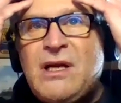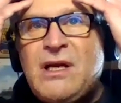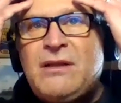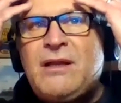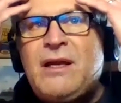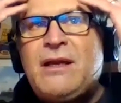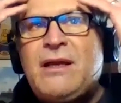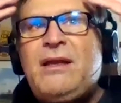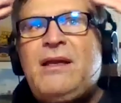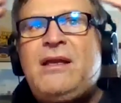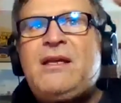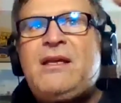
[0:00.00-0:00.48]

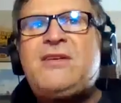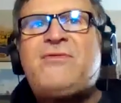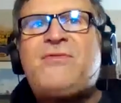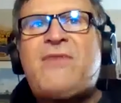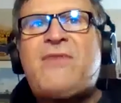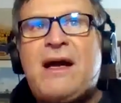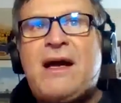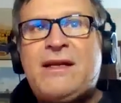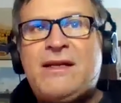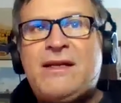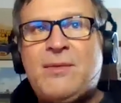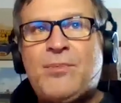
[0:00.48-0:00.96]
like he's
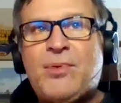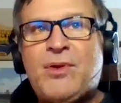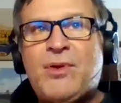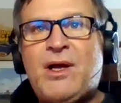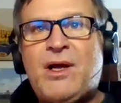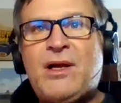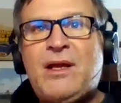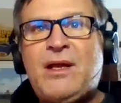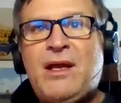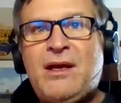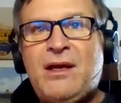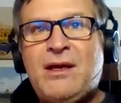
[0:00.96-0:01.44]
fine to
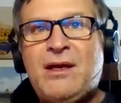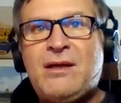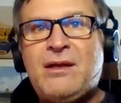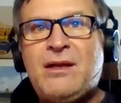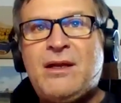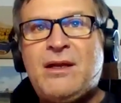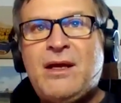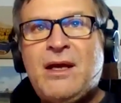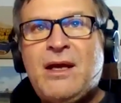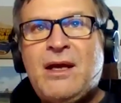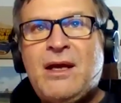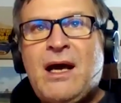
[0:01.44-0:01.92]
plug
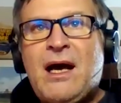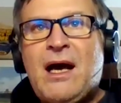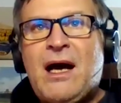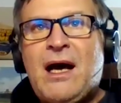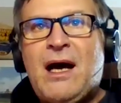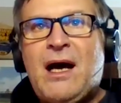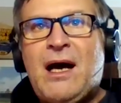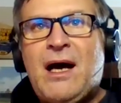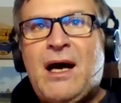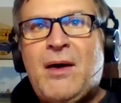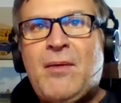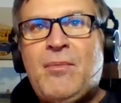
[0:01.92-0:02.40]
in
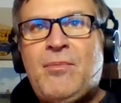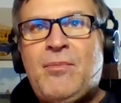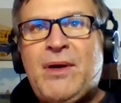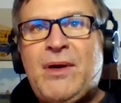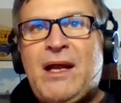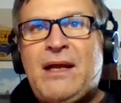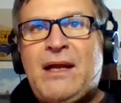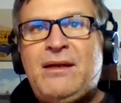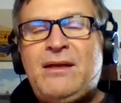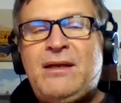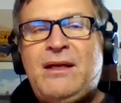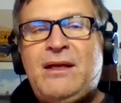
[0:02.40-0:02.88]
uh
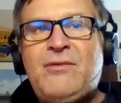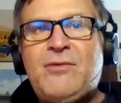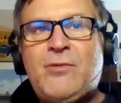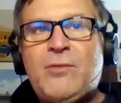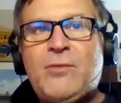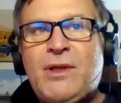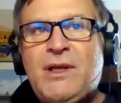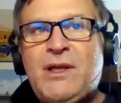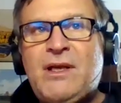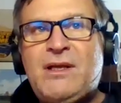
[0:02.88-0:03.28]
but I didn't even you really